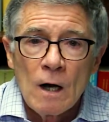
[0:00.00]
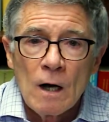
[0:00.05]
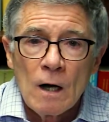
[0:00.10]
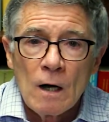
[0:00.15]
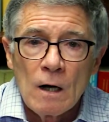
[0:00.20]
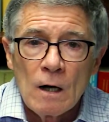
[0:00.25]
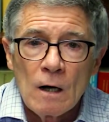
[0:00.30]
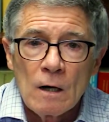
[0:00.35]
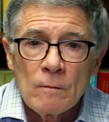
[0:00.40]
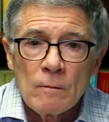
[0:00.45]

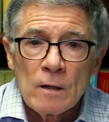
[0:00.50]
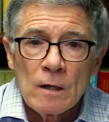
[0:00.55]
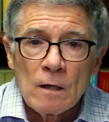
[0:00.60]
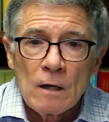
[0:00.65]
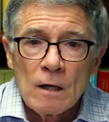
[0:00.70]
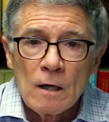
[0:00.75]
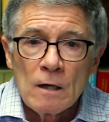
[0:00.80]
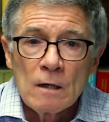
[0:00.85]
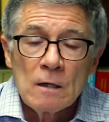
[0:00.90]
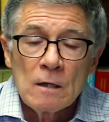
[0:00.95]

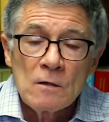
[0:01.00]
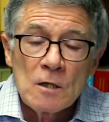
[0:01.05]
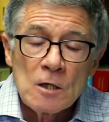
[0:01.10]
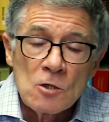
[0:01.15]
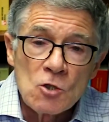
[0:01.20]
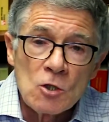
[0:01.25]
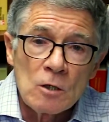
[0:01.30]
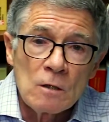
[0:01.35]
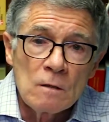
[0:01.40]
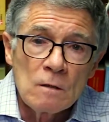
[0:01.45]
In
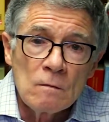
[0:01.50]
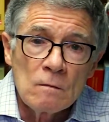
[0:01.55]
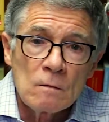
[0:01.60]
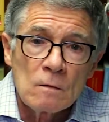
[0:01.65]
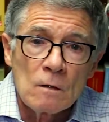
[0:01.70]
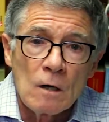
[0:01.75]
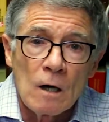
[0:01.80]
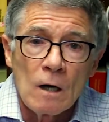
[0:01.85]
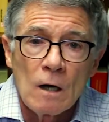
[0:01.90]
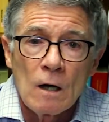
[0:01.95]
addition,
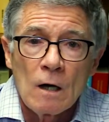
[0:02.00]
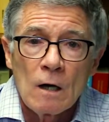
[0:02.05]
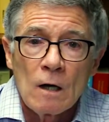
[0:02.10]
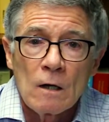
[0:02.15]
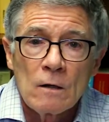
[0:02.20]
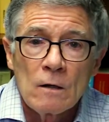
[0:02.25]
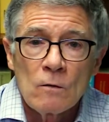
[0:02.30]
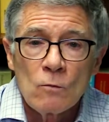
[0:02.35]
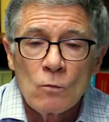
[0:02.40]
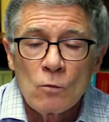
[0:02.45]

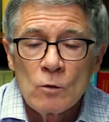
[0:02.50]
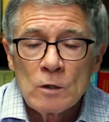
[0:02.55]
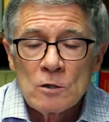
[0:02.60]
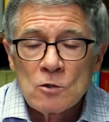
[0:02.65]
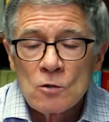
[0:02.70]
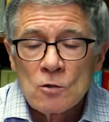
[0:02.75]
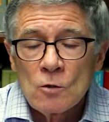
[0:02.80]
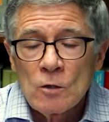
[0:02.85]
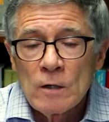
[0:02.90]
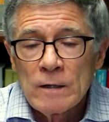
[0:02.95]
we
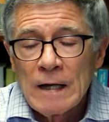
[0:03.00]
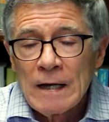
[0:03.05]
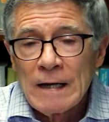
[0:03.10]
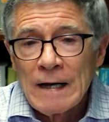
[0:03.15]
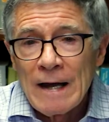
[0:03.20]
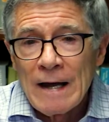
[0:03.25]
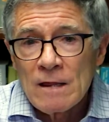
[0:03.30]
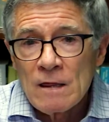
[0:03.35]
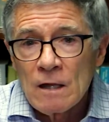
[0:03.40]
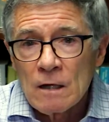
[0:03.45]
saw that
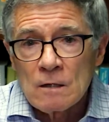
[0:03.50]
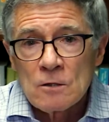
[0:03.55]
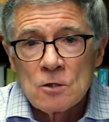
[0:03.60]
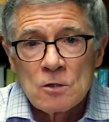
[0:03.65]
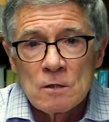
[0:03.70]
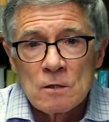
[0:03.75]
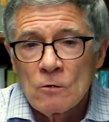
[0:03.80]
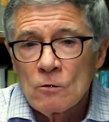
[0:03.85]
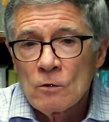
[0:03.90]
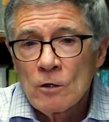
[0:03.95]

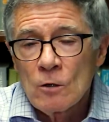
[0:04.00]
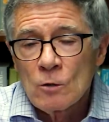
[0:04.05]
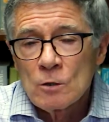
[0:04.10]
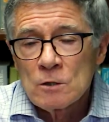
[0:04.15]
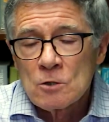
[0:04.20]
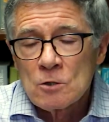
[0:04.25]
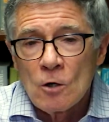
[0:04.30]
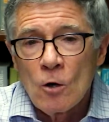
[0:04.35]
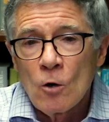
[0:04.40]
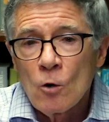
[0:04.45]
ethics, although
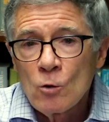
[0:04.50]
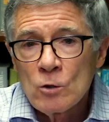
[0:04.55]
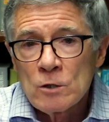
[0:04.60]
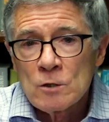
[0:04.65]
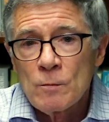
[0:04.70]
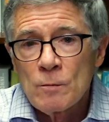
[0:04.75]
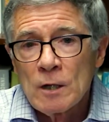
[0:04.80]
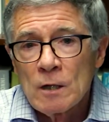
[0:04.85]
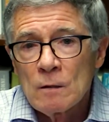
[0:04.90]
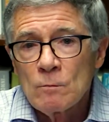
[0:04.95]
it's always
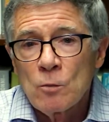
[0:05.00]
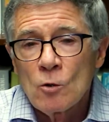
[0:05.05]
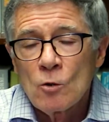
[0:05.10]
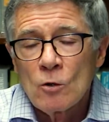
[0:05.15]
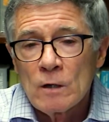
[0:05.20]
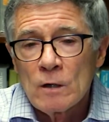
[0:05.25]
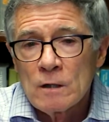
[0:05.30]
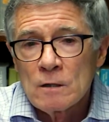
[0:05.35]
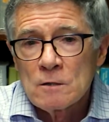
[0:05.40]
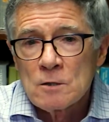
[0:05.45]
been
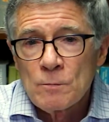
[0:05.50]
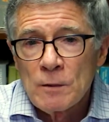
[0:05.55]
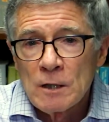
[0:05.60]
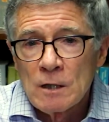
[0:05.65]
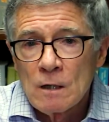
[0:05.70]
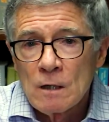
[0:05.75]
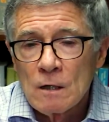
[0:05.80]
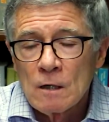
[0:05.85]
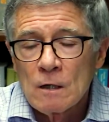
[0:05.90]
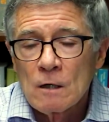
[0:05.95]
important, it's
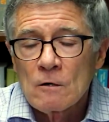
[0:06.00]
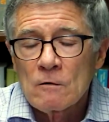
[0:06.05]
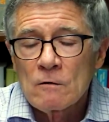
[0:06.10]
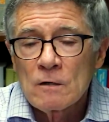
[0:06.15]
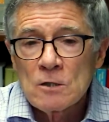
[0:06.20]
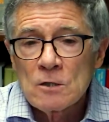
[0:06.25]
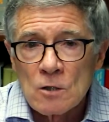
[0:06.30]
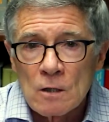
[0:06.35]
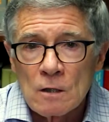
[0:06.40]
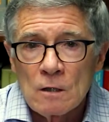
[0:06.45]
been
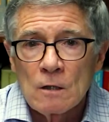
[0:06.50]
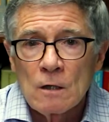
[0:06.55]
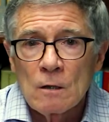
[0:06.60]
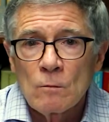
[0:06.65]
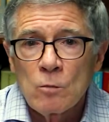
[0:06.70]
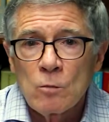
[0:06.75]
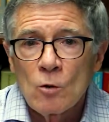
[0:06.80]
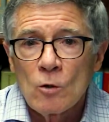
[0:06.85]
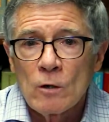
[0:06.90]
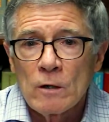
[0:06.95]
increasingly
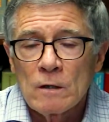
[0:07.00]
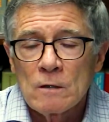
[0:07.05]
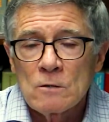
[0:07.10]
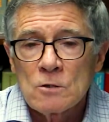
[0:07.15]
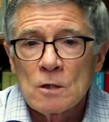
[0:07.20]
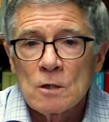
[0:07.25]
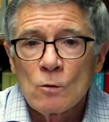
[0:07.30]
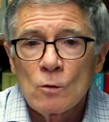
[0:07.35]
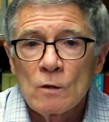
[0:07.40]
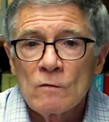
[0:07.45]
important.
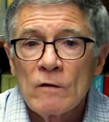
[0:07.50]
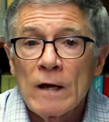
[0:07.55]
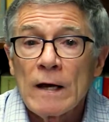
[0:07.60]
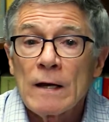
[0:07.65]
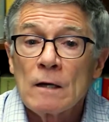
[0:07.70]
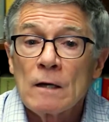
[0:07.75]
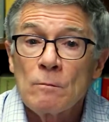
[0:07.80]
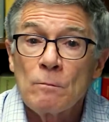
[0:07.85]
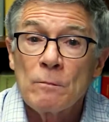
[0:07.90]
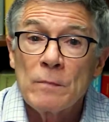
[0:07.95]
So we've
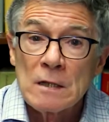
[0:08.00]
added